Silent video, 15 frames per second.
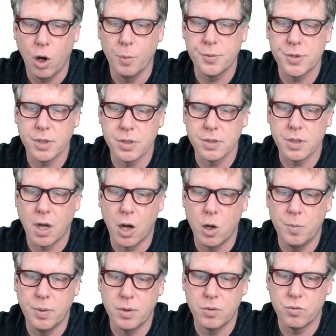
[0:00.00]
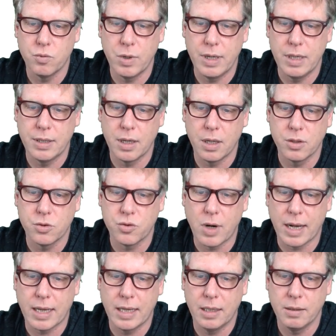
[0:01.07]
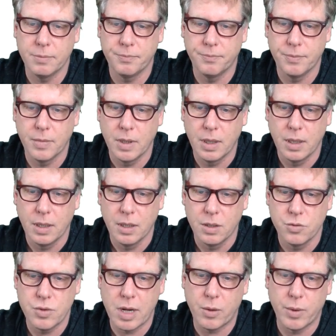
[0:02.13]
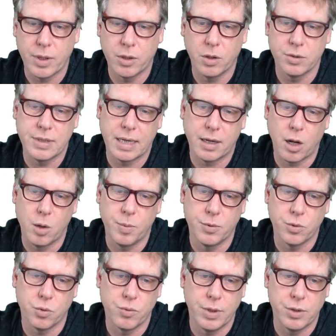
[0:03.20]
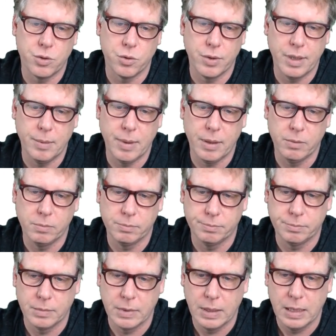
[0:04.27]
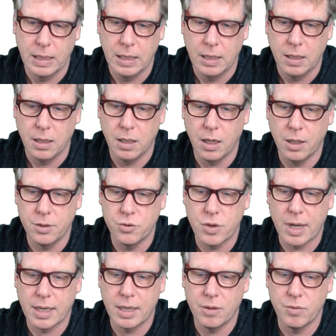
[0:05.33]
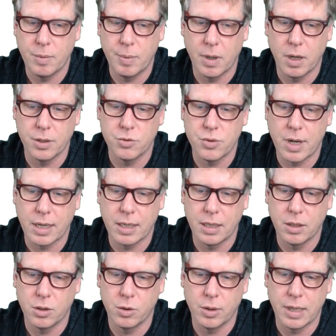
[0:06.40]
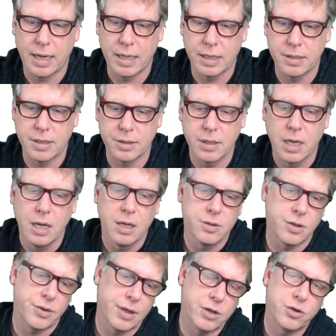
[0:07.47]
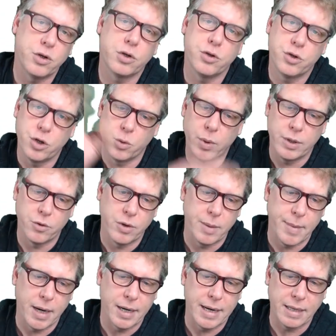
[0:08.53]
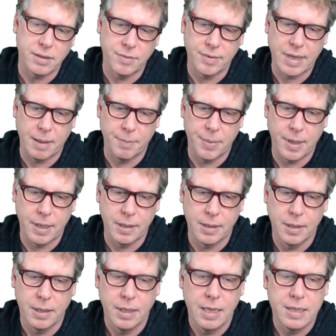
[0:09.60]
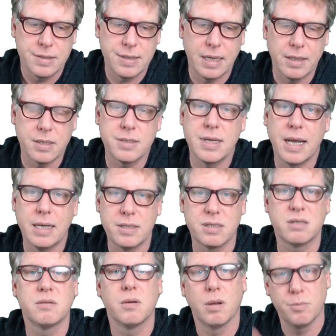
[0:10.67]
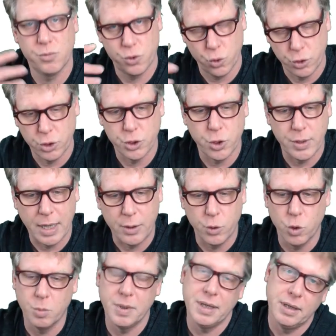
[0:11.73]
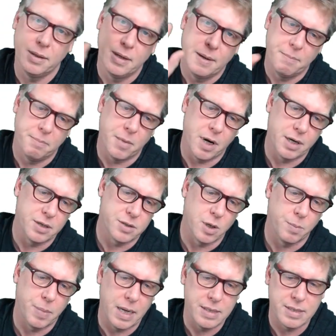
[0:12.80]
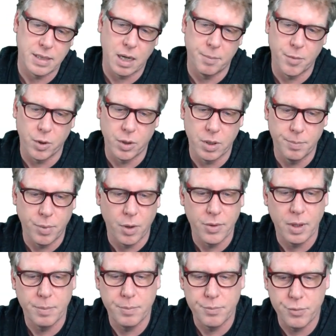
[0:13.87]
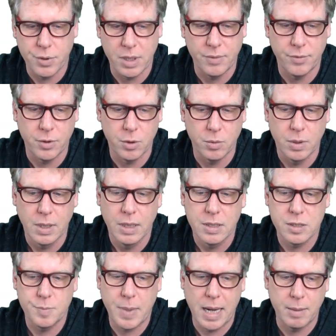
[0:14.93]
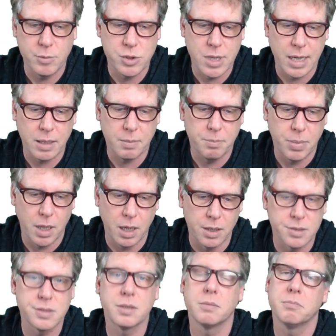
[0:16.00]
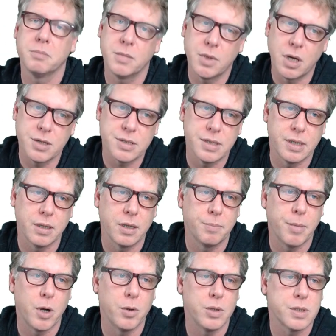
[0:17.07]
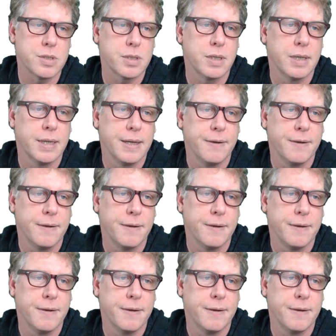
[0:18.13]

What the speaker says: Options: open, read, tracking. Track when a contact opens or reads your email. Line tracking, reply tracking, Google Analytics. So things you can do when you're emailing an active campaign. Send a test. I'm sure you do that normally. Mine is so basic I'm not going to bother. Preview, spam check, passed. Nice little bonus.